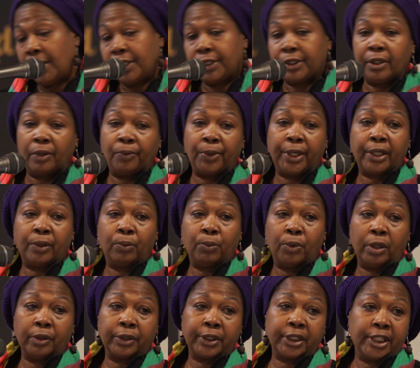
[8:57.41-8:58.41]
So we can
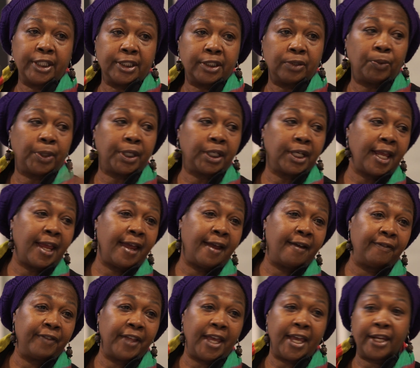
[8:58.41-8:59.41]
want this and we can
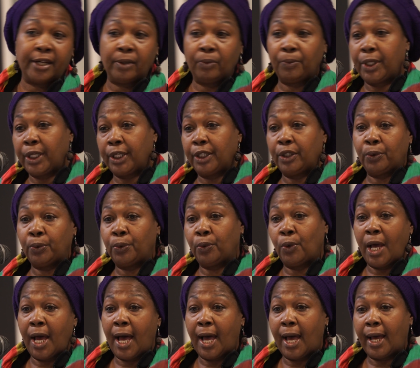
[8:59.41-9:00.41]
have that and we can ooh
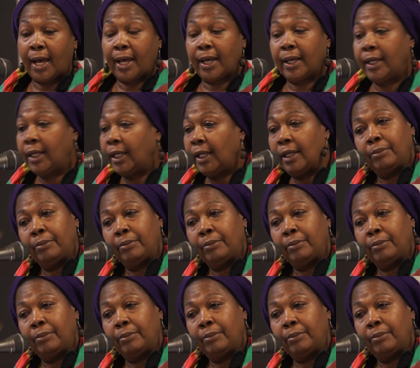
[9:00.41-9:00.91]
ah,